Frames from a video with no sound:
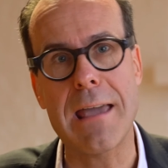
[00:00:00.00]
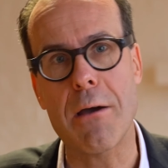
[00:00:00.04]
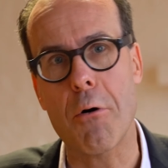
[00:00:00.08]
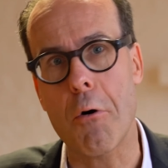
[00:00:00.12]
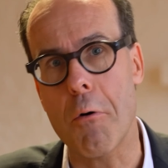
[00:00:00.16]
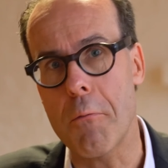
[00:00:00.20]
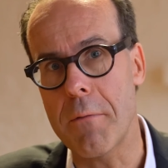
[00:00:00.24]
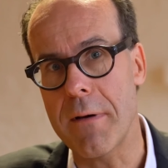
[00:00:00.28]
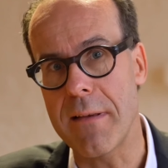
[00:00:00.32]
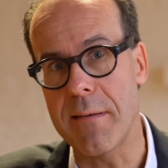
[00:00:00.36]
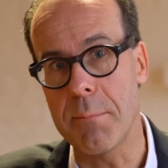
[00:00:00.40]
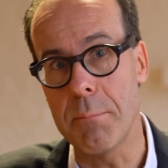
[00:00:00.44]
I
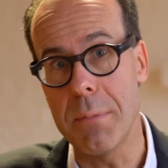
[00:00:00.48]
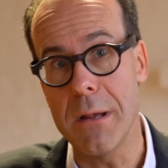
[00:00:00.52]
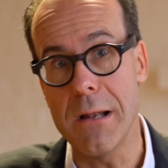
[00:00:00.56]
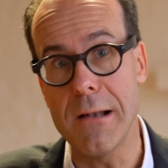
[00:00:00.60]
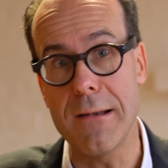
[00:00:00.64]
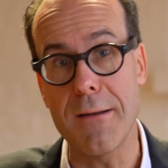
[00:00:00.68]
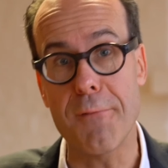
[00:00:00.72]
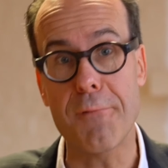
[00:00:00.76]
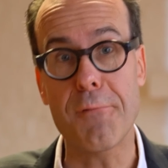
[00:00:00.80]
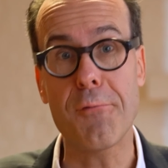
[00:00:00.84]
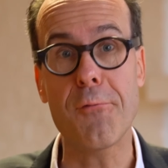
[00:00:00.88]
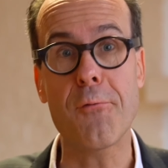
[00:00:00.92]
always
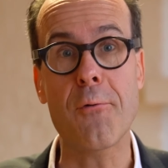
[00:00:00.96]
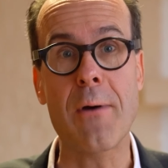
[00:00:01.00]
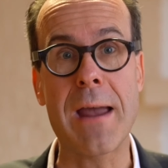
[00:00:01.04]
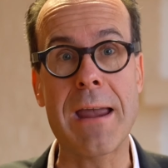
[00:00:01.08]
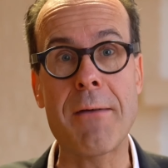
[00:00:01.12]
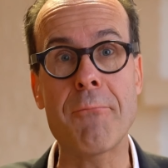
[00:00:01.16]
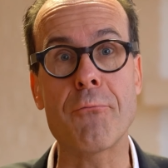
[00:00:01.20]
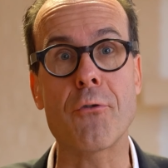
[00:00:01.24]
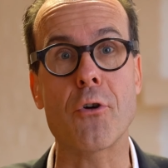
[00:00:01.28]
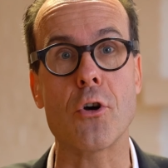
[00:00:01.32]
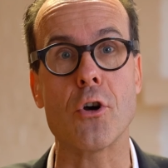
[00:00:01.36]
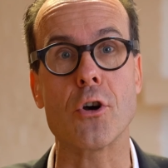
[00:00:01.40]
build a
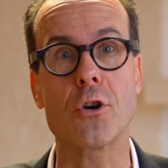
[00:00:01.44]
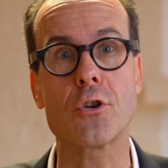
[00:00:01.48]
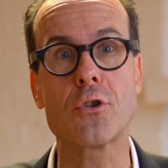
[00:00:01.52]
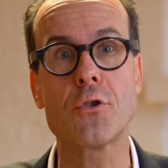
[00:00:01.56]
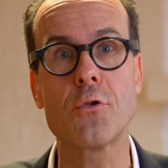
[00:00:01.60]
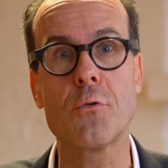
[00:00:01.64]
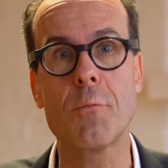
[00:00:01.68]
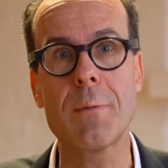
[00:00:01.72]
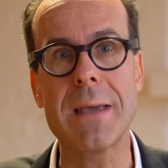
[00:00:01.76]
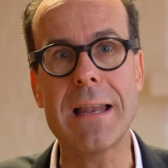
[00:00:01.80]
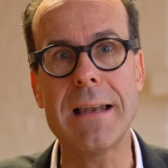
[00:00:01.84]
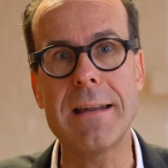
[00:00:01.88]
framework
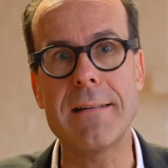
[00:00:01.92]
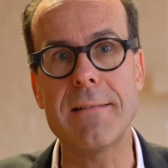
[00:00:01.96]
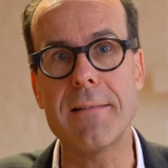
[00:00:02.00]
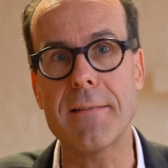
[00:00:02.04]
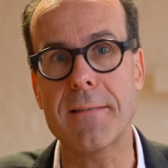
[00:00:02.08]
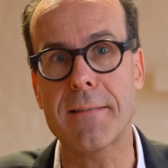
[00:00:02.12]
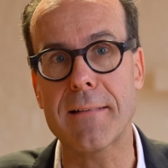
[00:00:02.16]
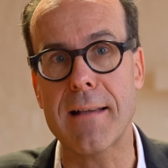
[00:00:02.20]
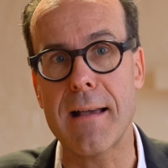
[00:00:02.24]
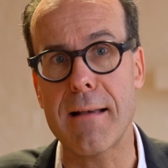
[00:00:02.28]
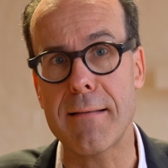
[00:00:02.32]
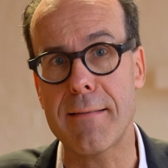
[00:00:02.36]
to really
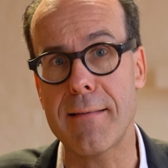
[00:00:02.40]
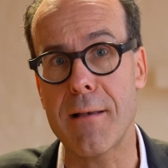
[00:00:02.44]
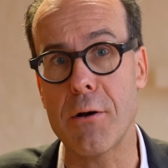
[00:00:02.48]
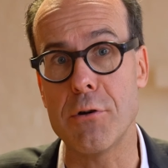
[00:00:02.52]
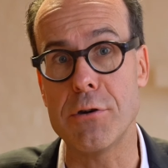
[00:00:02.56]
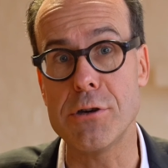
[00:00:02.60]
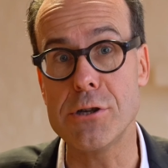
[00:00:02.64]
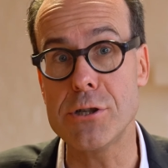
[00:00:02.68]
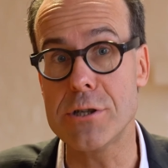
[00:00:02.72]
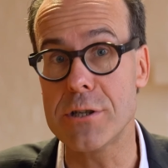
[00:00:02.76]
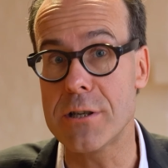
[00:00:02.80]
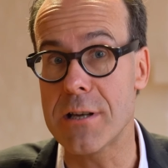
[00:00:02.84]
discuss how
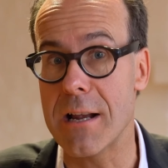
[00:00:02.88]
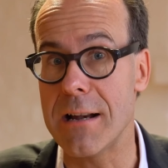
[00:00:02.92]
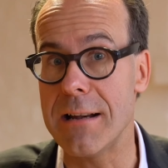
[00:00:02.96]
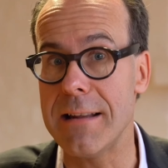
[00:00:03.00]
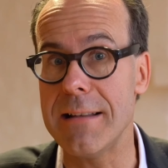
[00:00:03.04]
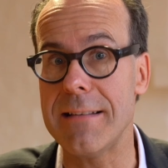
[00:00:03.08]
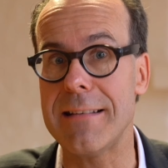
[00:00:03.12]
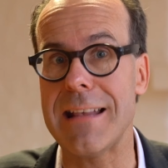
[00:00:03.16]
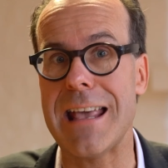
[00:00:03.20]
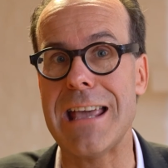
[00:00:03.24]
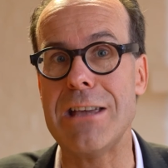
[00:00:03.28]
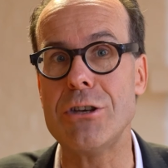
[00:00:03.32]

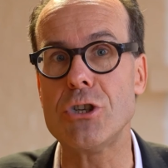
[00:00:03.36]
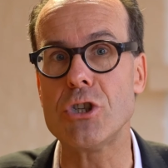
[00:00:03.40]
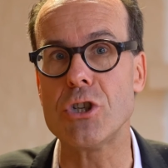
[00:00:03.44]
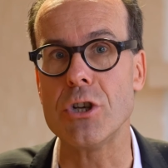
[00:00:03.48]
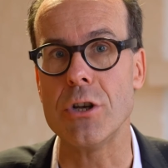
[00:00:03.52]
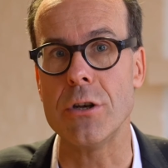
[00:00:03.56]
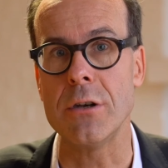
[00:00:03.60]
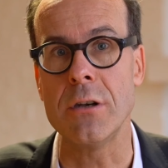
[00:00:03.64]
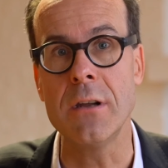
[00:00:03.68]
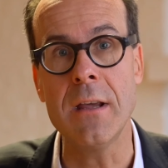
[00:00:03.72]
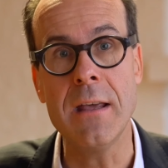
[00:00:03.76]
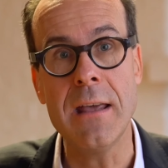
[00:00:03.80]

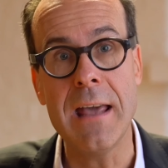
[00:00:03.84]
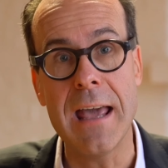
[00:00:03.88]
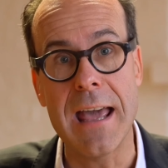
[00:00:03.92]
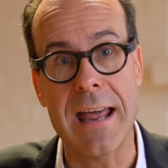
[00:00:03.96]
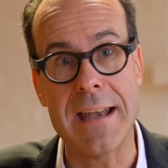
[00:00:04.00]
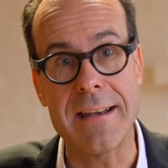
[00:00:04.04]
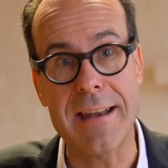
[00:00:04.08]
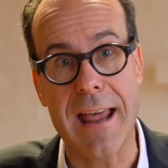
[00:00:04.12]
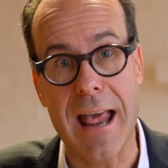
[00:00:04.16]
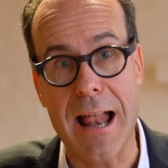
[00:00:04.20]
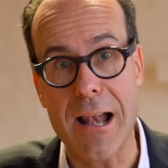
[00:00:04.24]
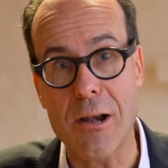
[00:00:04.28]
digitalization
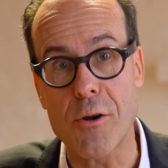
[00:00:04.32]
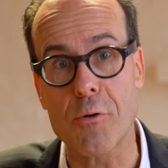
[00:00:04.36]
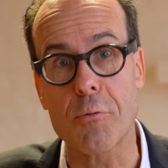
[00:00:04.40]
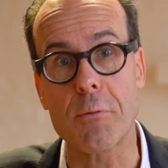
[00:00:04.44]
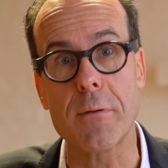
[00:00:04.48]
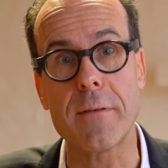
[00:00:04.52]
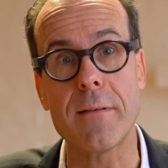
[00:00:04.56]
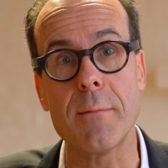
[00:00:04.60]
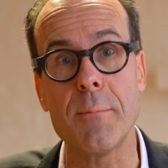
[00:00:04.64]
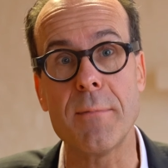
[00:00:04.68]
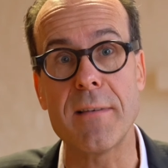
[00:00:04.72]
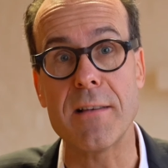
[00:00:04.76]
and
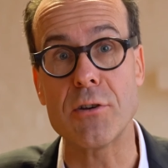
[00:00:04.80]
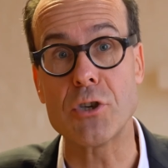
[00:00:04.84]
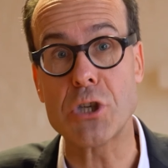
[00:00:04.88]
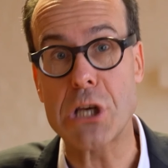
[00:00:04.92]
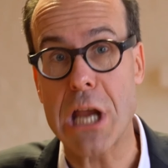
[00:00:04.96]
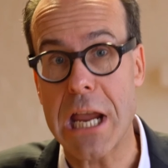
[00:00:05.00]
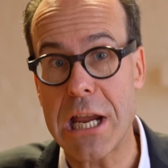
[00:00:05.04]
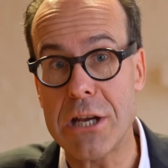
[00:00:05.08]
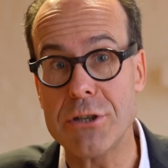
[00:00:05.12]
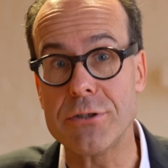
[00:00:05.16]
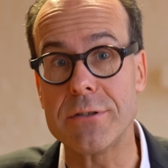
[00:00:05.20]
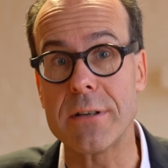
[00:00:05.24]
algorithms are
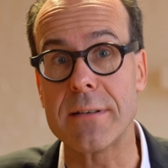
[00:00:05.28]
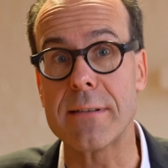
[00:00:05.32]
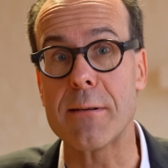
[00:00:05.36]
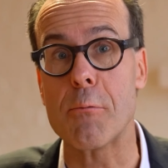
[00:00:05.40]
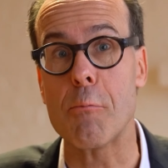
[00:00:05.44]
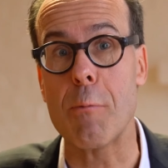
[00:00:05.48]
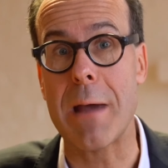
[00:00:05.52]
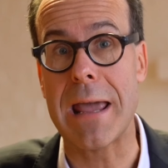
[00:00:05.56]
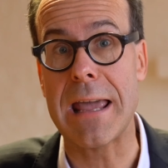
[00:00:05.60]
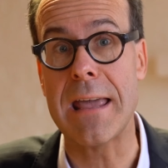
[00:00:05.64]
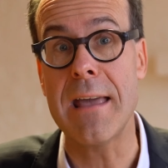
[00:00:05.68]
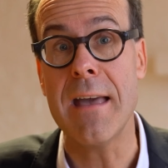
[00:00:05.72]
changing the
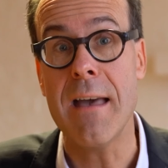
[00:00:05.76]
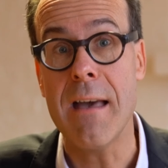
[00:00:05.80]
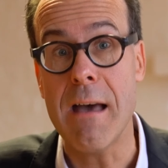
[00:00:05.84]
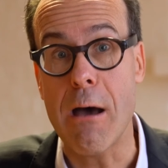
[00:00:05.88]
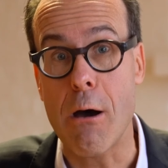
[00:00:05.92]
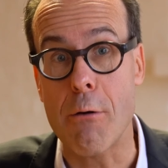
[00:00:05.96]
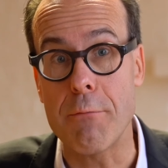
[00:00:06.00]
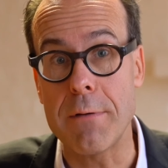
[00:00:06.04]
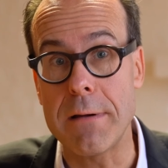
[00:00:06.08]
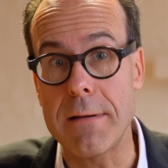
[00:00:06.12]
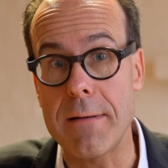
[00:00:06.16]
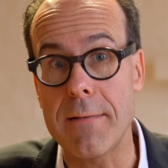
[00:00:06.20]
way
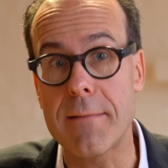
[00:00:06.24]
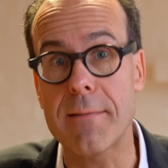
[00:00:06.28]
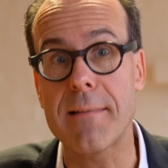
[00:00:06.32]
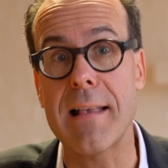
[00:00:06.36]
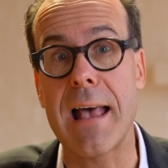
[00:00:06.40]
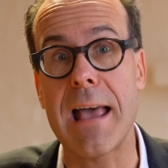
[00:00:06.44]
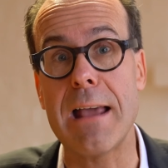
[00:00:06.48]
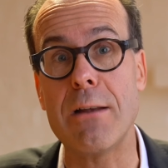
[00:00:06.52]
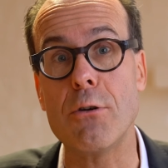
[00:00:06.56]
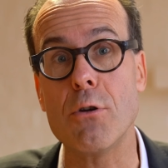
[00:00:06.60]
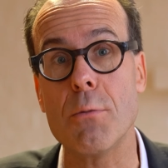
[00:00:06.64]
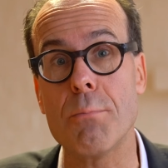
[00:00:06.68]
how we
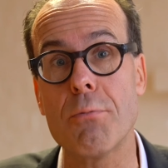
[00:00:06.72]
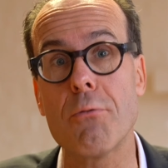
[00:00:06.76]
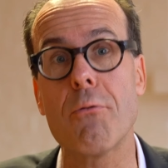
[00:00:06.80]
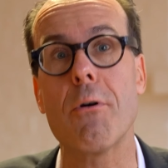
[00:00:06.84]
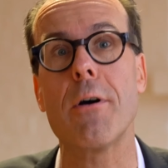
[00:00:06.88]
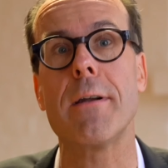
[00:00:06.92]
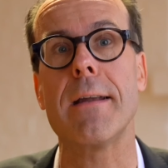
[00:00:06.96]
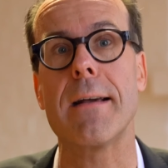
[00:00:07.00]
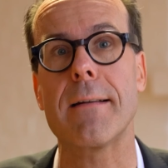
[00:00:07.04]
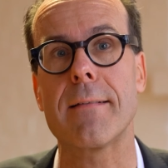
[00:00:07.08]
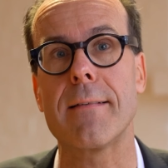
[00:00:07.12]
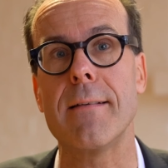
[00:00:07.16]
design new
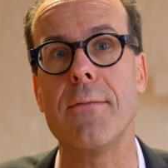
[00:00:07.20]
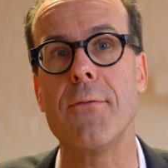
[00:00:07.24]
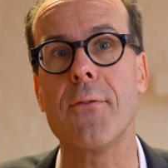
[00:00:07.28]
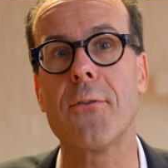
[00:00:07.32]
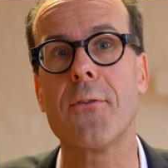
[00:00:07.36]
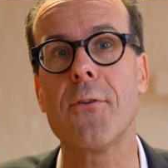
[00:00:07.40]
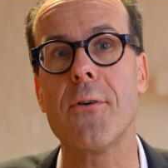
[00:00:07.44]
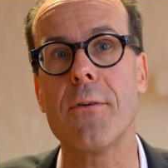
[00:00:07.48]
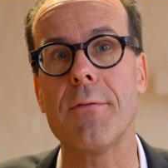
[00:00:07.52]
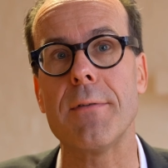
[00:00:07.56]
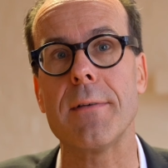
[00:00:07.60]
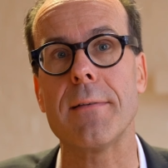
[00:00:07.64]
products and
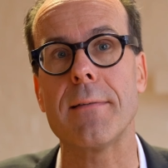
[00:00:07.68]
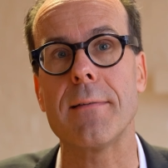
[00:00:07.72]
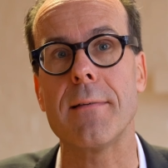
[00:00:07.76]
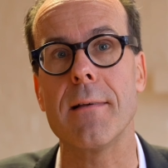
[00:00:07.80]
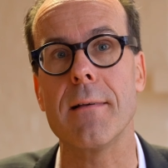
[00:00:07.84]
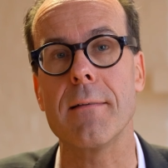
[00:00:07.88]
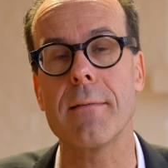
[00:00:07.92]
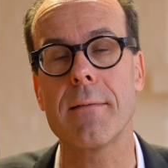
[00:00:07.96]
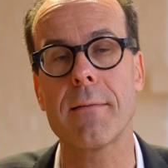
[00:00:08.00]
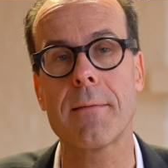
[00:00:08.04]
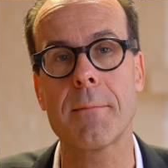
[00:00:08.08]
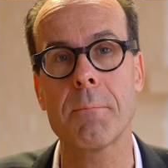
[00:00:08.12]

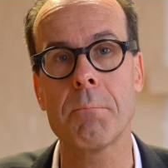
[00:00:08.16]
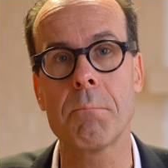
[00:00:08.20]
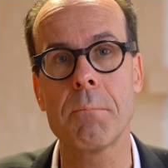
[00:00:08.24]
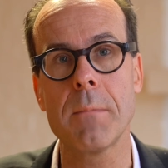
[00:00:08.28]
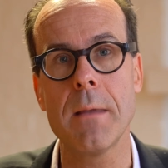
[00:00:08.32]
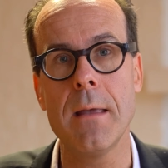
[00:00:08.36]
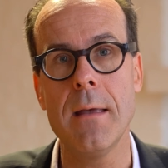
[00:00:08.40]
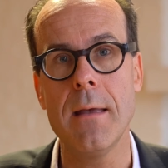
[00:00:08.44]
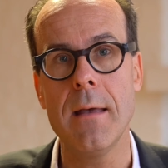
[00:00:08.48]
services.